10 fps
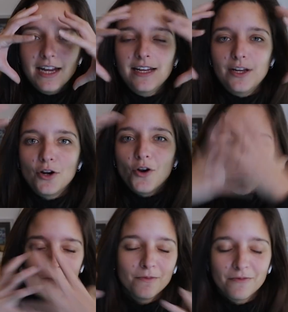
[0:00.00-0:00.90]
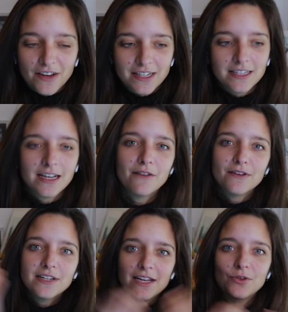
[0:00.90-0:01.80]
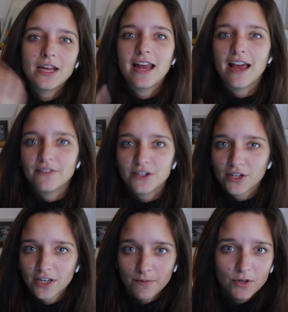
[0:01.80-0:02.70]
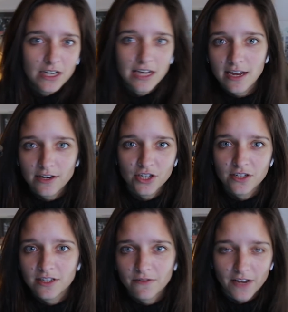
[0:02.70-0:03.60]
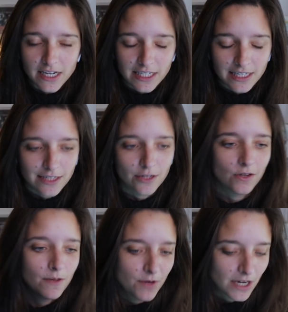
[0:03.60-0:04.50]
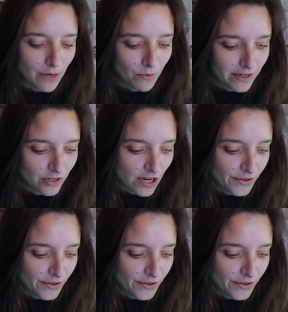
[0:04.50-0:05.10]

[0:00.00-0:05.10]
your whole face is covered, and you can have intercommunication devices to communicate with each